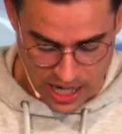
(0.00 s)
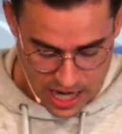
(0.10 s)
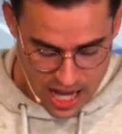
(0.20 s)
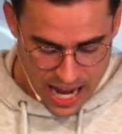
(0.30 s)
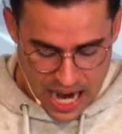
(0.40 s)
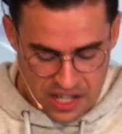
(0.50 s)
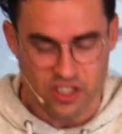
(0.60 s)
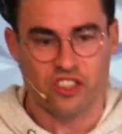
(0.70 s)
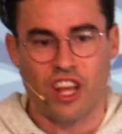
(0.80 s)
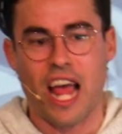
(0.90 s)
it in a
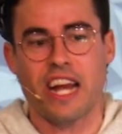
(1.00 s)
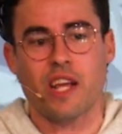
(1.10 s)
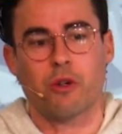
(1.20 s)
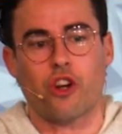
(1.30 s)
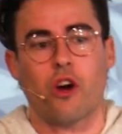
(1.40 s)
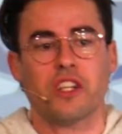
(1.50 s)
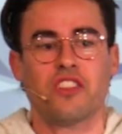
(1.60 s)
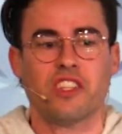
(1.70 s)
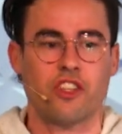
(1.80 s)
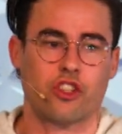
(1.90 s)
society which already
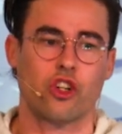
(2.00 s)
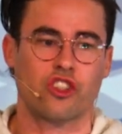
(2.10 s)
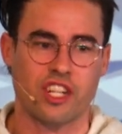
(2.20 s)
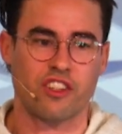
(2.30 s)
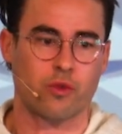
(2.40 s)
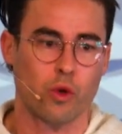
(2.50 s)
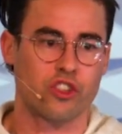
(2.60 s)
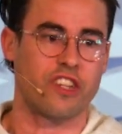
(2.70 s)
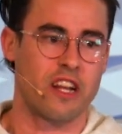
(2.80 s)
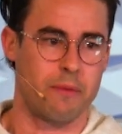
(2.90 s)
sees the church as its
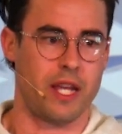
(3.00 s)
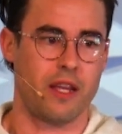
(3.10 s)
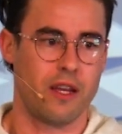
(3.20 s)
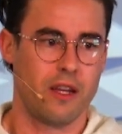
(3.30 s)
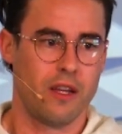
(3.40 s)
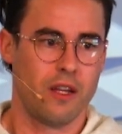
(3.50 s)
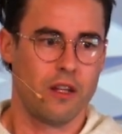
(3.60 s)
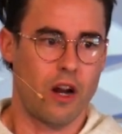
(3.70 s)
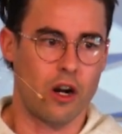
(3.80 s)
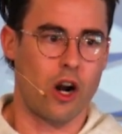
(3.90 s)
worst enemy.
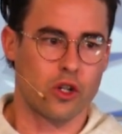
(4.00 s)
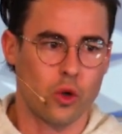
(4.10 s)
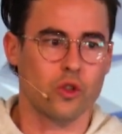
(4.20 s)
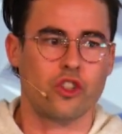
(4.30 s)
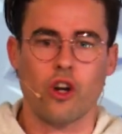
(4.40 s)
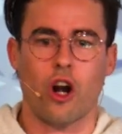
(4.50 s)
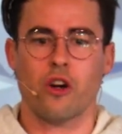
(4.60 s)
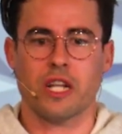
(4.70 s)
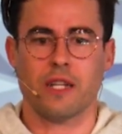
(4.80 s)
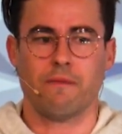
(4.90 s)
Our, our culture
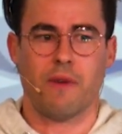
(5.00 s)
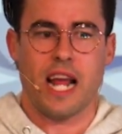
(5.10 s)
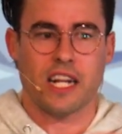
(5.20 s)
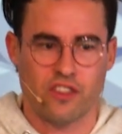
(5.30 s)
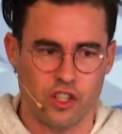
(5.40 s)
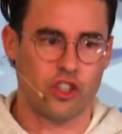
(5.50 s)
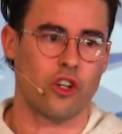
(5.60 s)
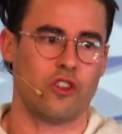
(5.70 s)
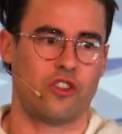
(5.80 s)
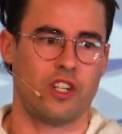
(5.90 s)
already hates the
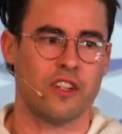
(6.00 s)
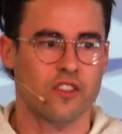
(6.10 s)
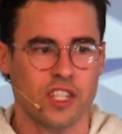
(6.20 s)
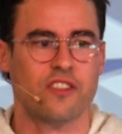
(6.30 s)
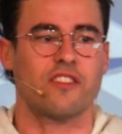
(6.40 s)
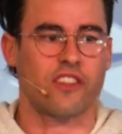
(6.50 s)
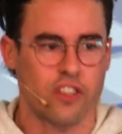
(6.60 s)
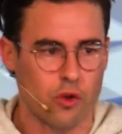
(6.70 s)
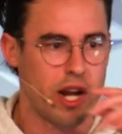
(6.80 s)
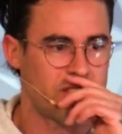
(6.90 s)
church and sees us as the
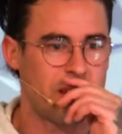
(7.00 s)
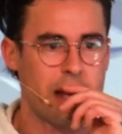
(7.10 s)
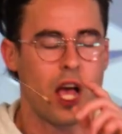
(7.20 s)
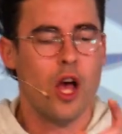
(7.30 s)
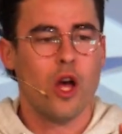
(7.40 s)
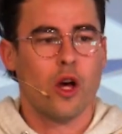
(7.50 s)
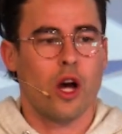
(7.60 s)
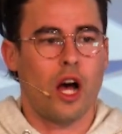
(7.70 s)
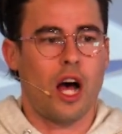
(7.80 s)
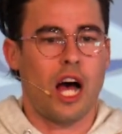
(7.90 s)
greatest enemy.
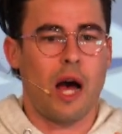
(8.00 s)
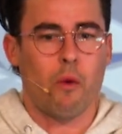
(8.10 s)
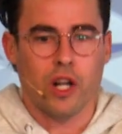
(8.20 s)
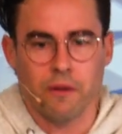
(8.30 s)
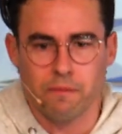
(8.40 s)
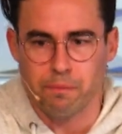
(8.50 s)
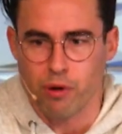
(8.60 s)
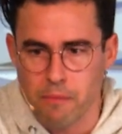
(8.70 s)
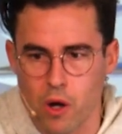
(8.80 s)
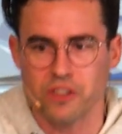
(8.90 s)
I want to
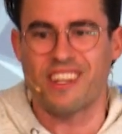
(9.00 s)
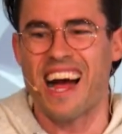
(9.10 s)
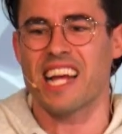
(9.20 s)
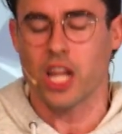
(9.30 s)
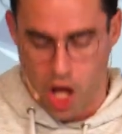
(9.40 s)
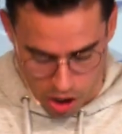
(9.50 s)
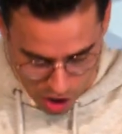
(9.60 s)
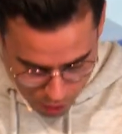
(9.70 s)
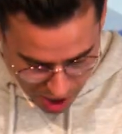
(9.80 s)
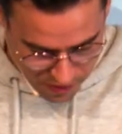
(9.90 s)
promote dialogue
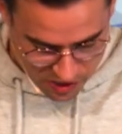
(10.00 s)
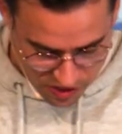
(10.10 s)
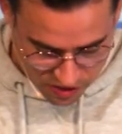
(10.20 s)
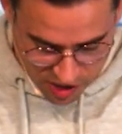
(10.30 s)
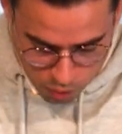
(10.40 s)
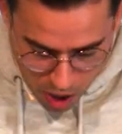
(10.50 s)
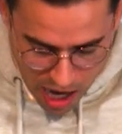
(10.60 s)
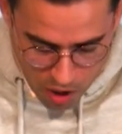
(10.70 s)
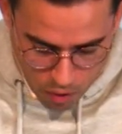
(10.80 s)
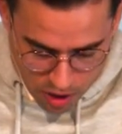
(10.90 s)
around this that says,
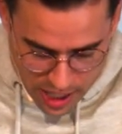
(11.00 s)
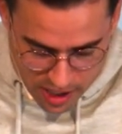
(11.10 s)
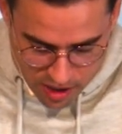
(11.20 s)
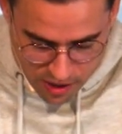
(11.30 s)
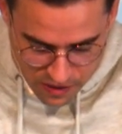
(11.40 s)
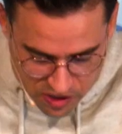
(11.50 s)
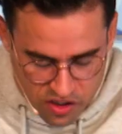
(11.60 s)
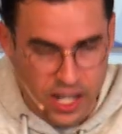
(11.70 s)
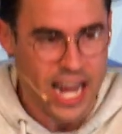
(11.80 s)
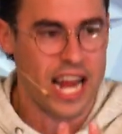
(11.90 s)
wow, like this
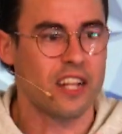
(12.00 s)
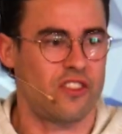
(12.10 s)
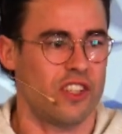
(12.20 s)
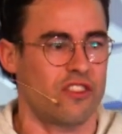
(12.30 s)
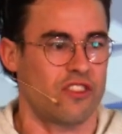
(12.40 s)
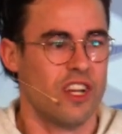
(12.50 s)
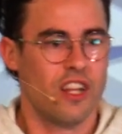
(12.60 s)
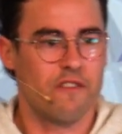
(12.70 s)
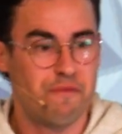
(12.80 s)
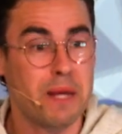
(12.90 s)
enhances
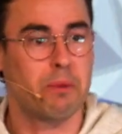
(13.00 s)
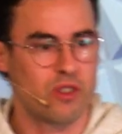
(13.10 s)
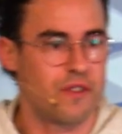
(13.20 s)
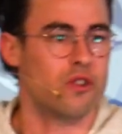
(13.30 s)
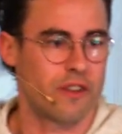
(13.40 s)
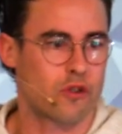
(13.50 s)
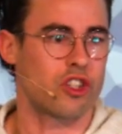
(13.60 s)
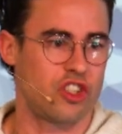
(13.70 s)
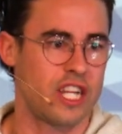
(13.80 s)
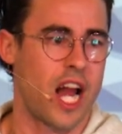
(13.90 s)
people's views of
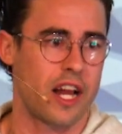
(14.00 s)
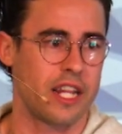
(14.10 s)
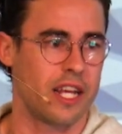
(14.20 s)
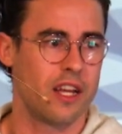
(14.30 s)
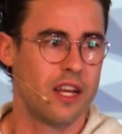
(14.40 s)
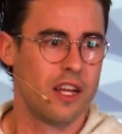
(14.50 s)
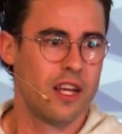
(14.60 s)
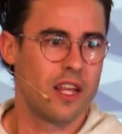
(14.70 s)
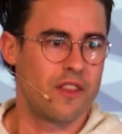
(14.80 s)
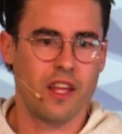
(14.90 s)
Christianity.
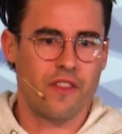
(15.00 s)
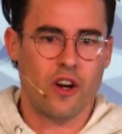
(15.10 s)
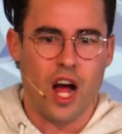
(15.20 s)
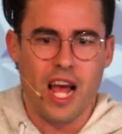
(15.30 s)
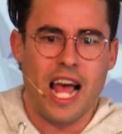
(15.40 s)
That they're not